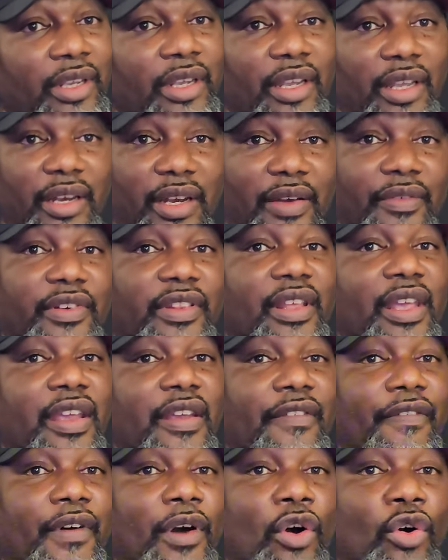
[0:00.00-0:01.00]
And everything
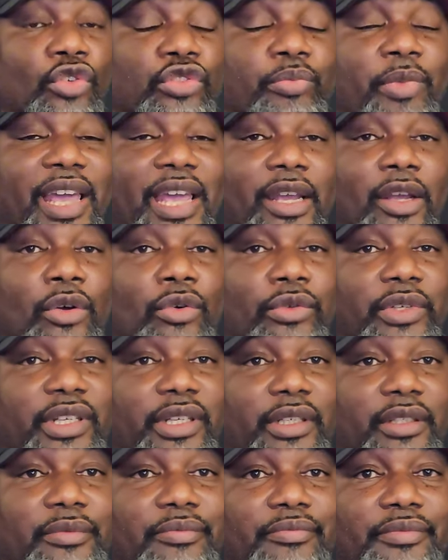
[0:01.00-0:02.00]
falls back on
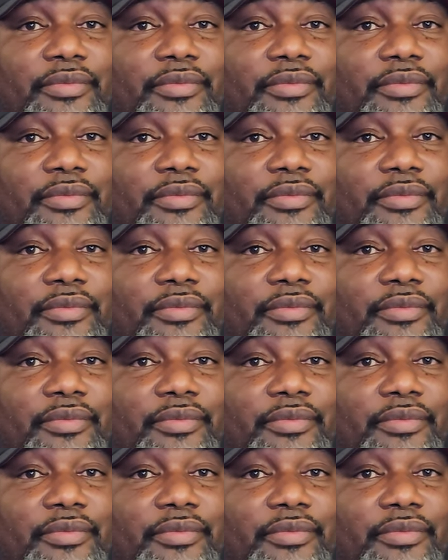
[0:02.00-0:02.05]
him.